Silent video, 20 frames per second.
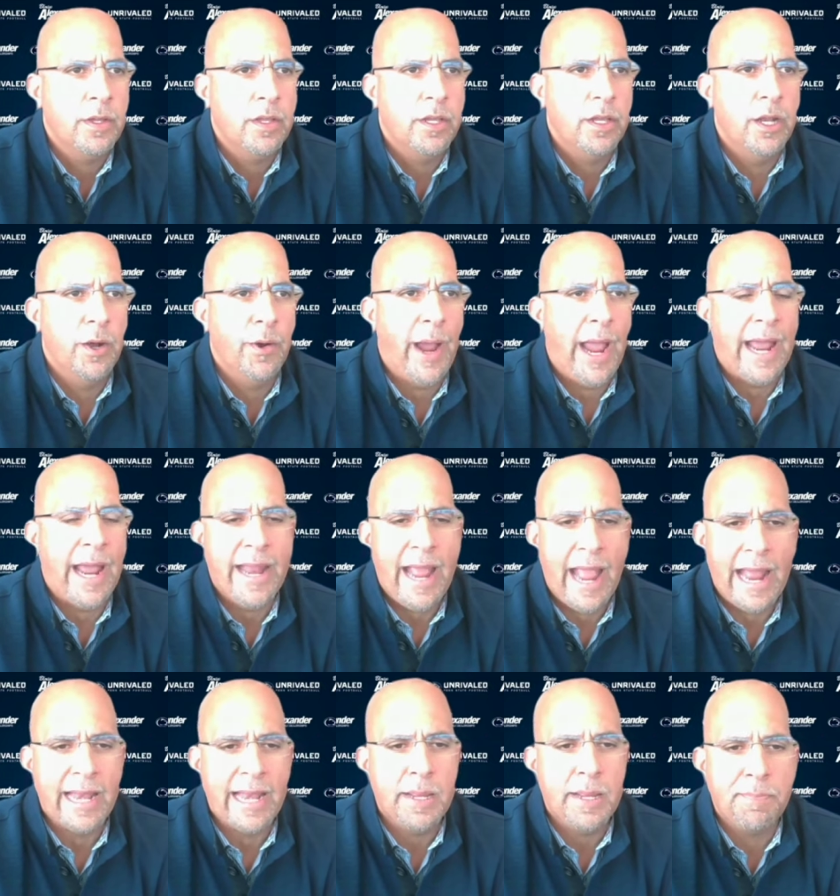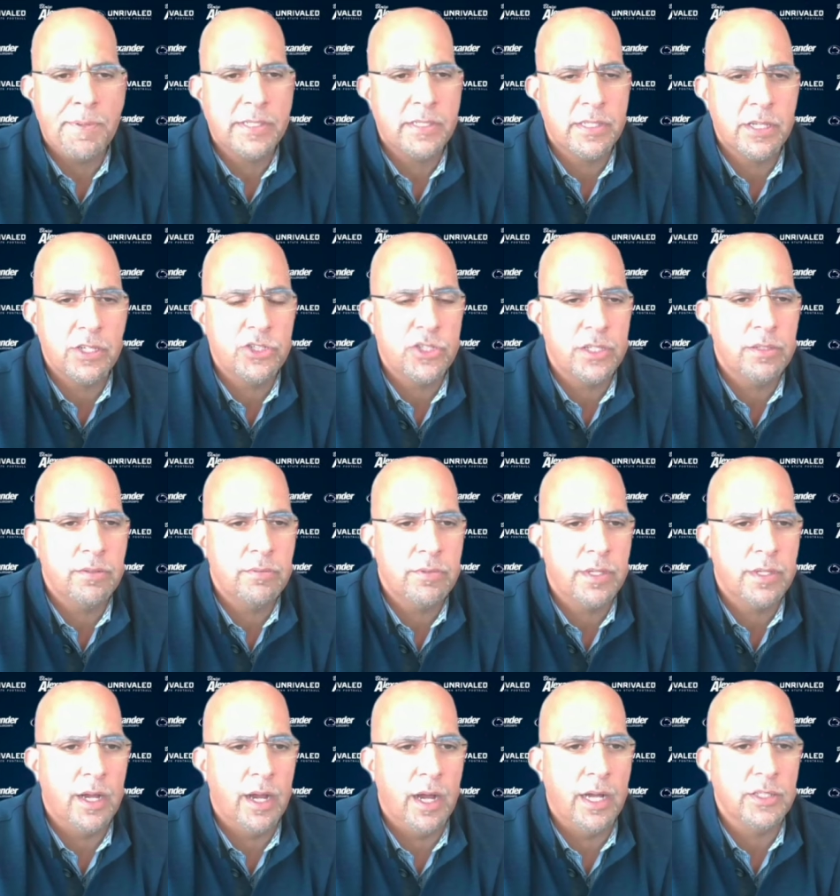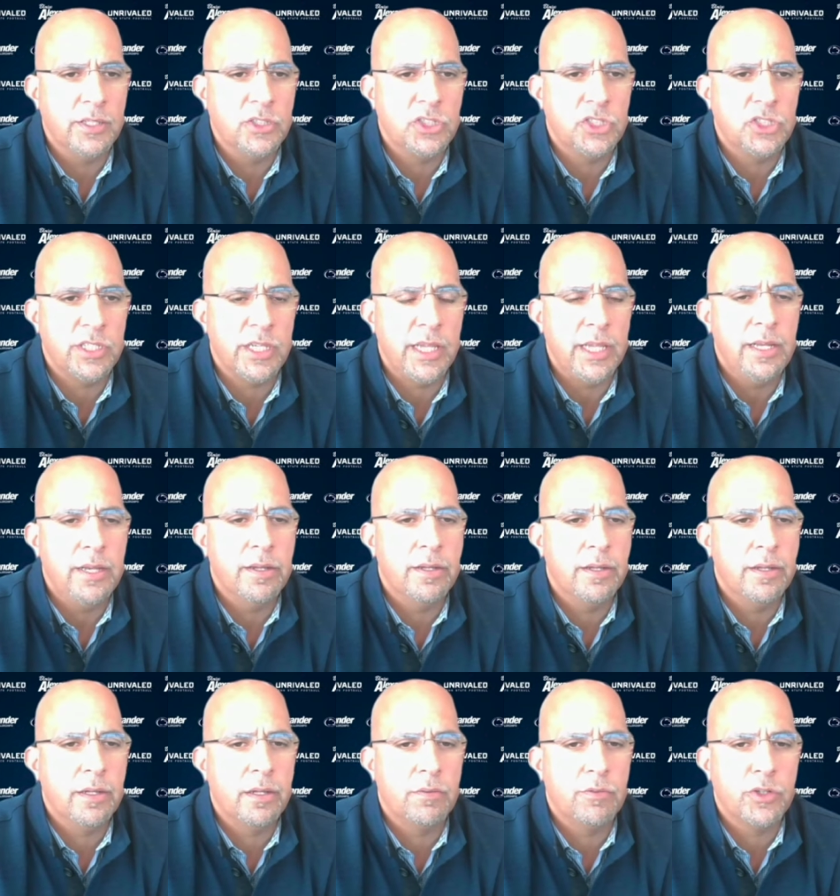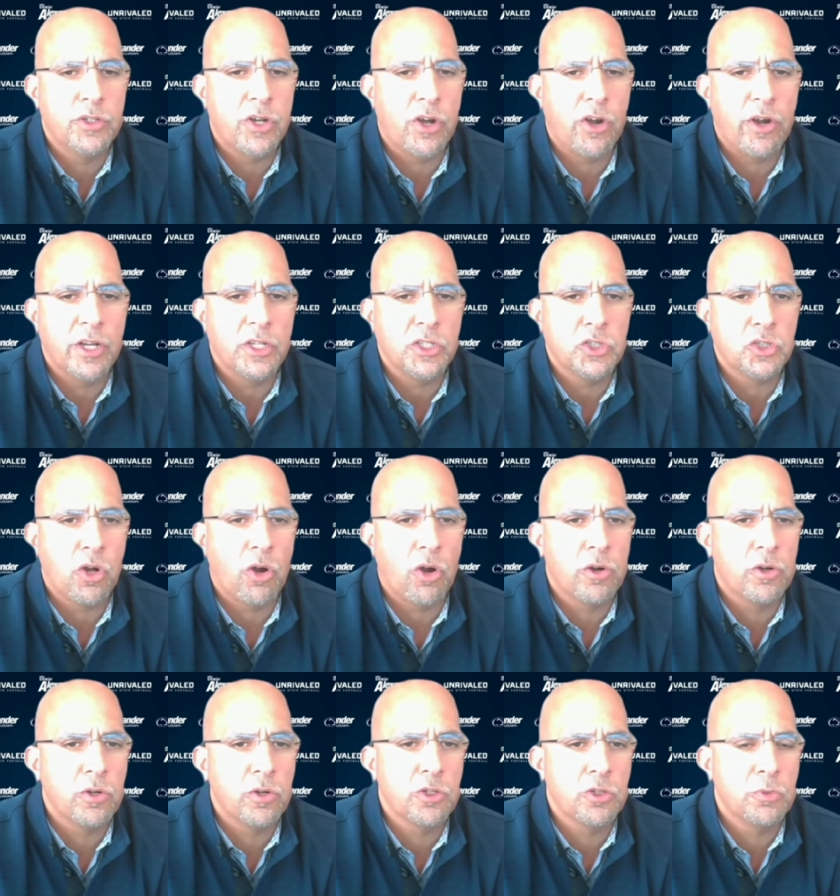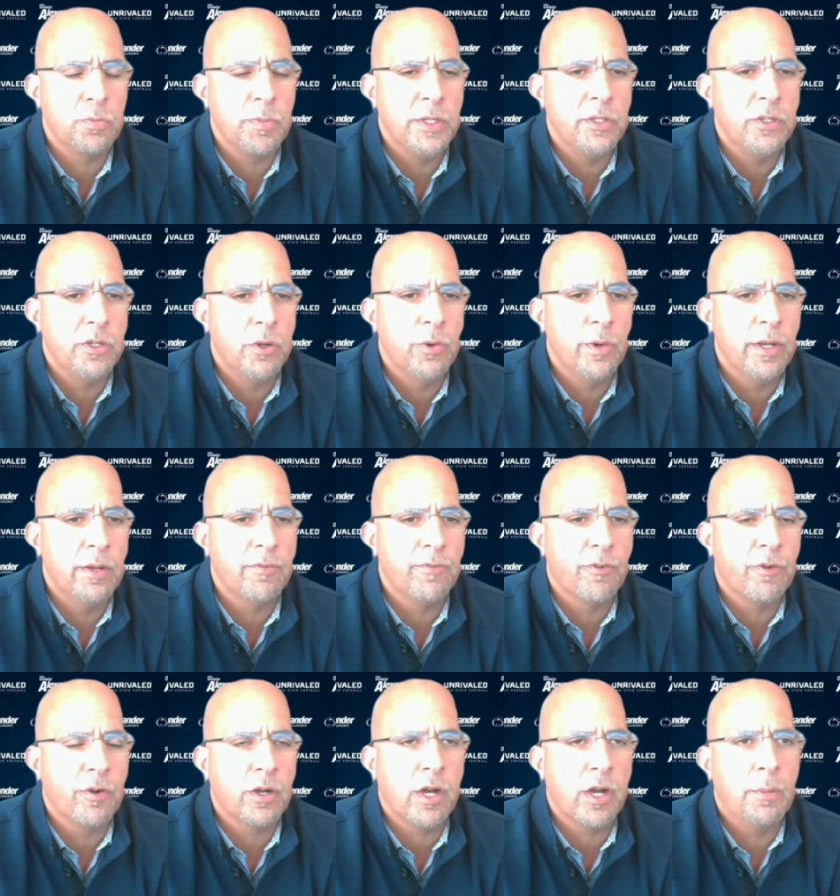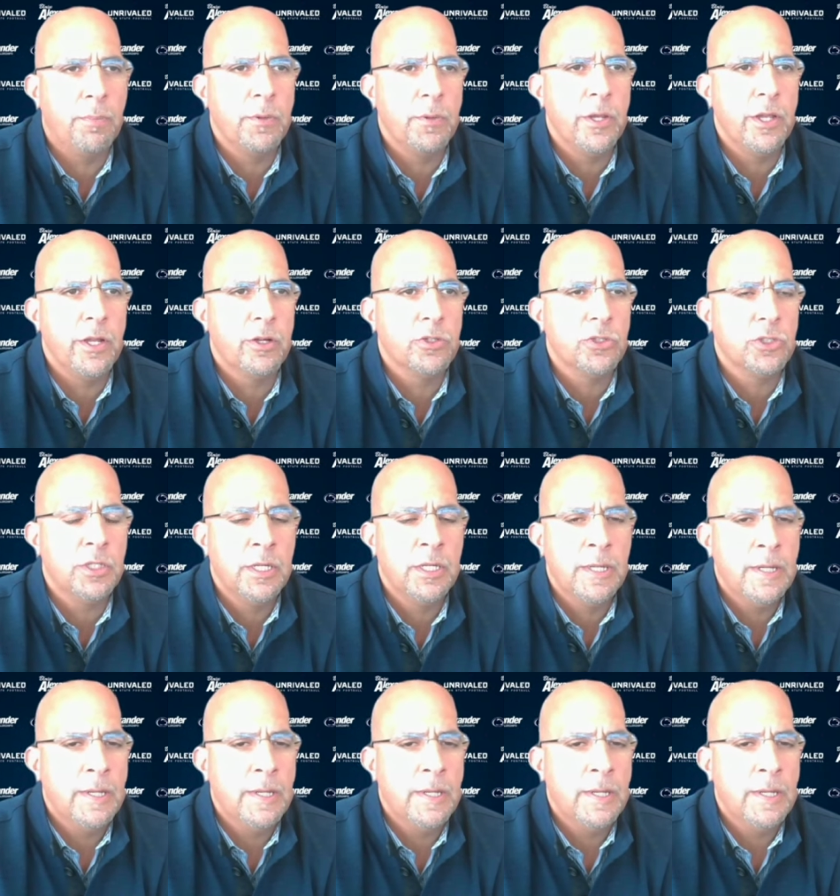you know, at any position to unseat a returning starter who's been doing it for a couple years.